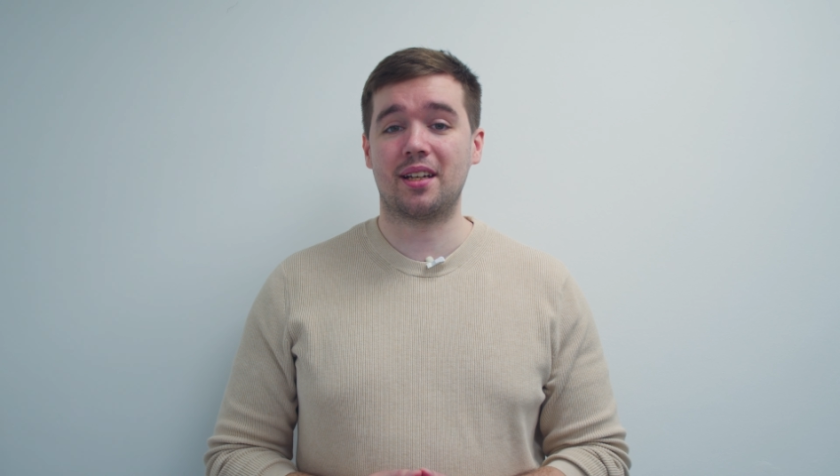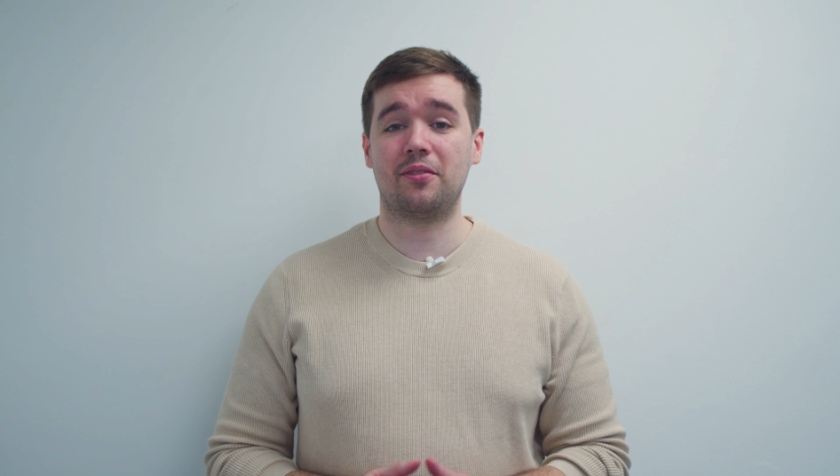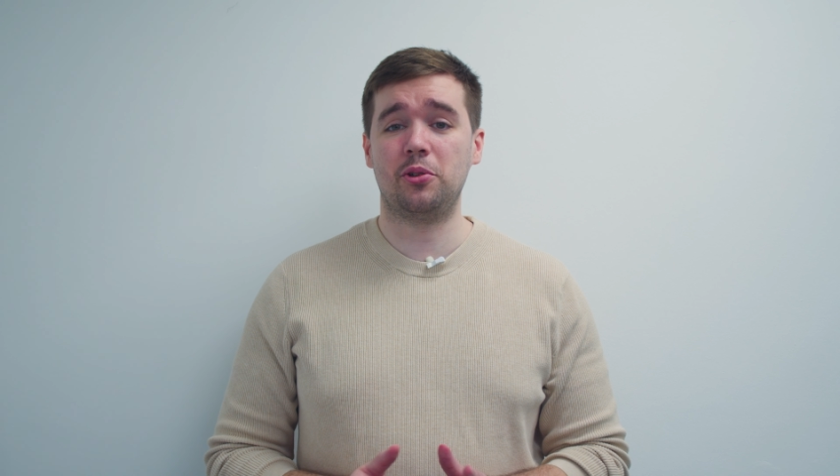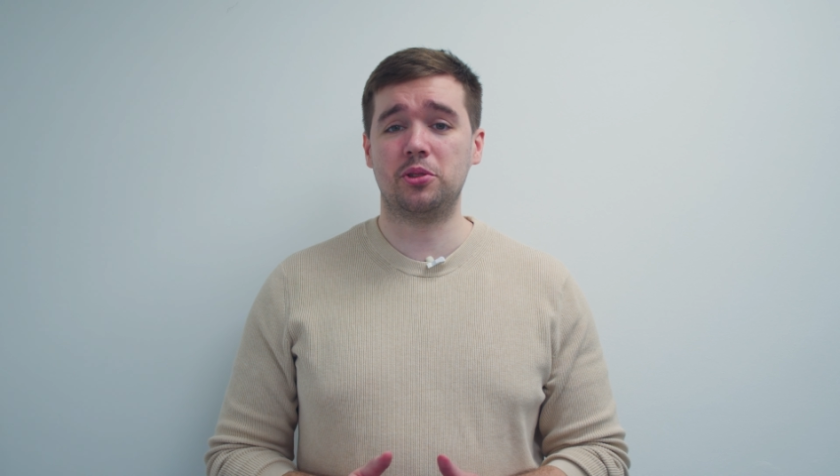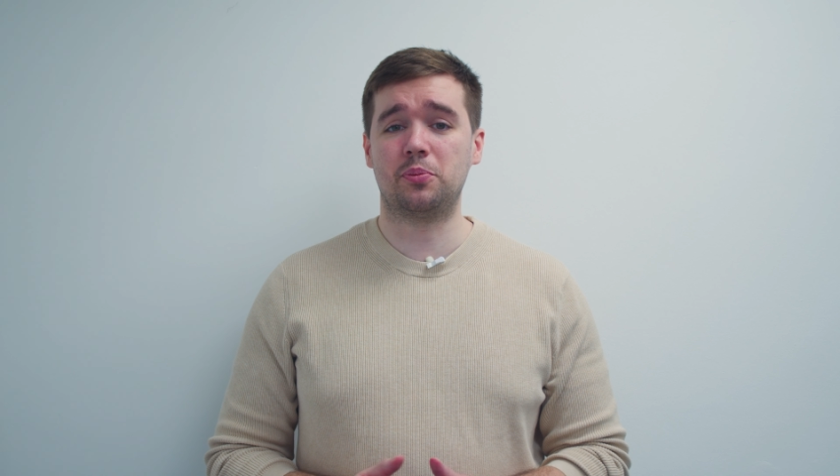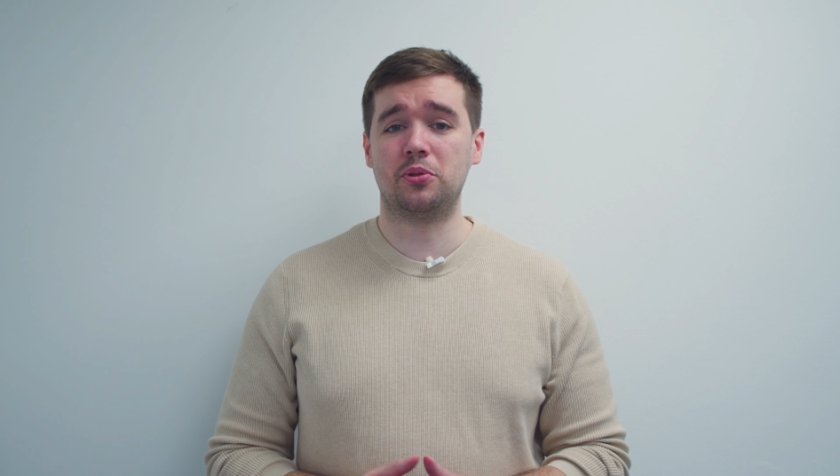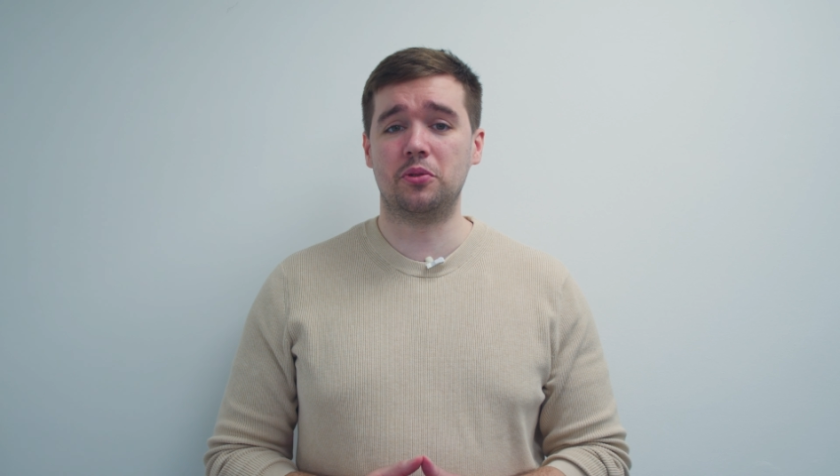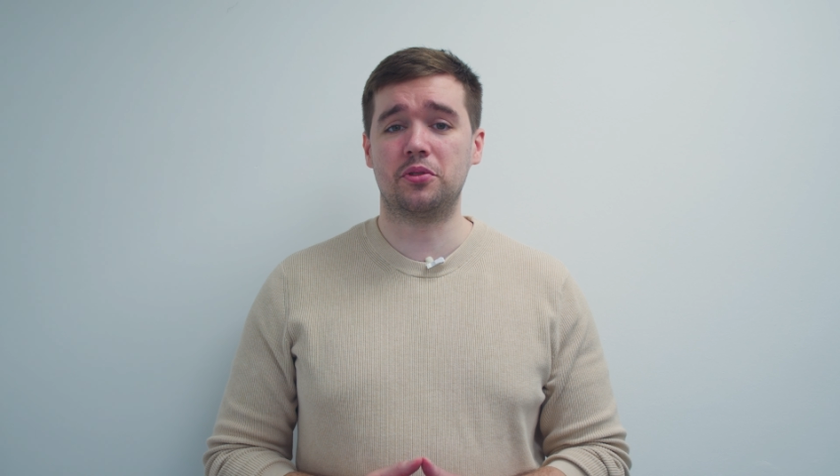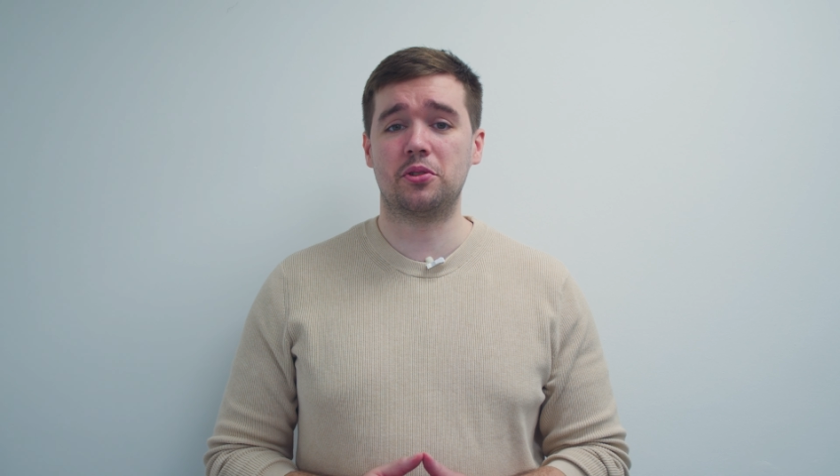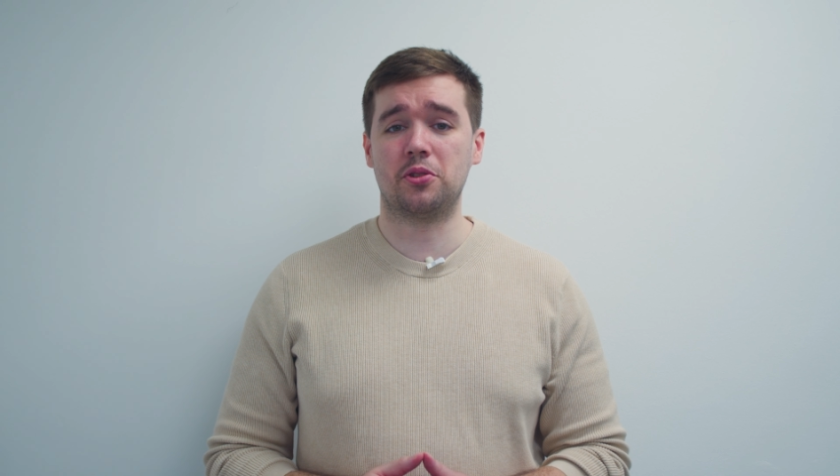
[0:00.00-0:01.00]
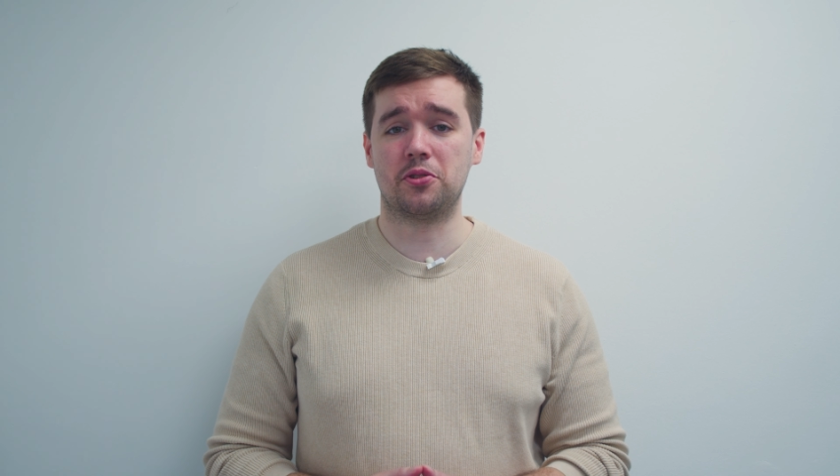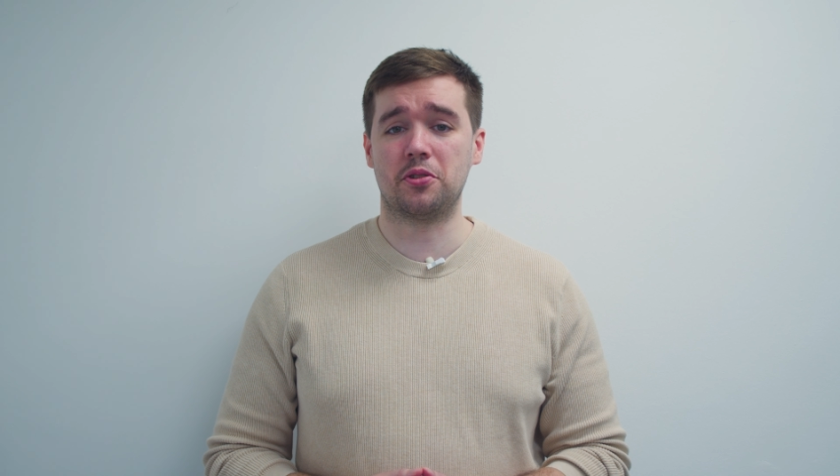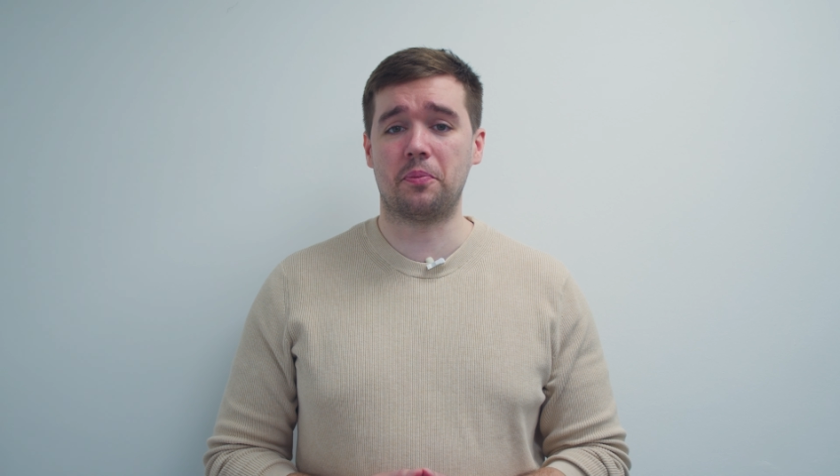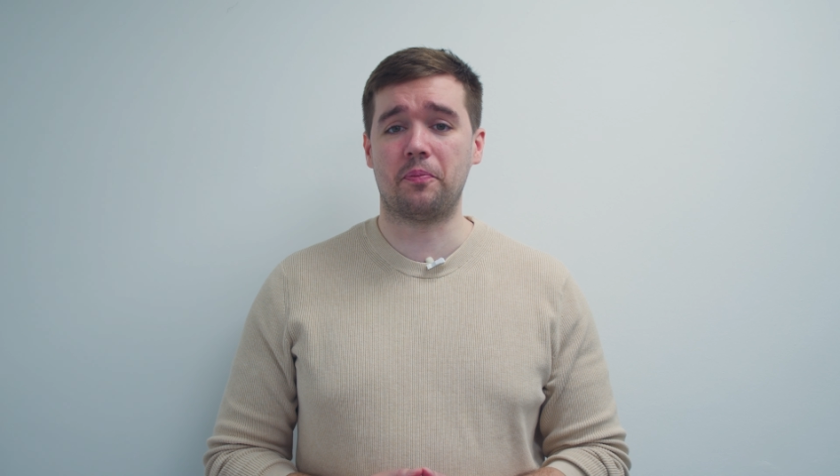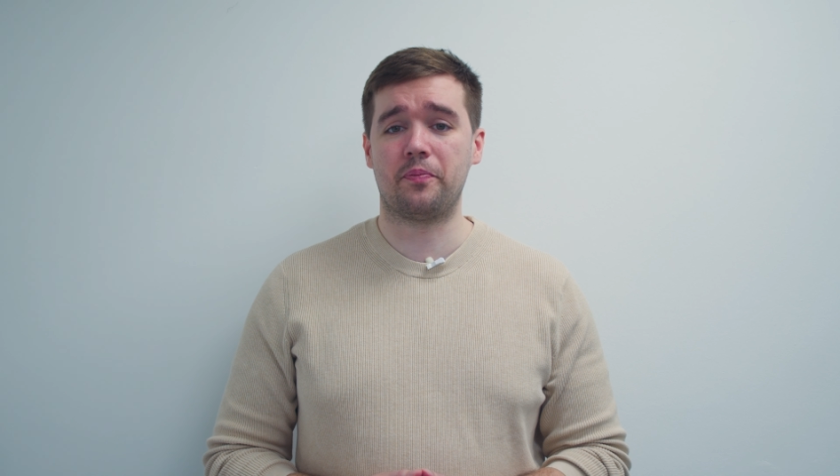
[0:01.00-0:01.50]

and future-proofs the system,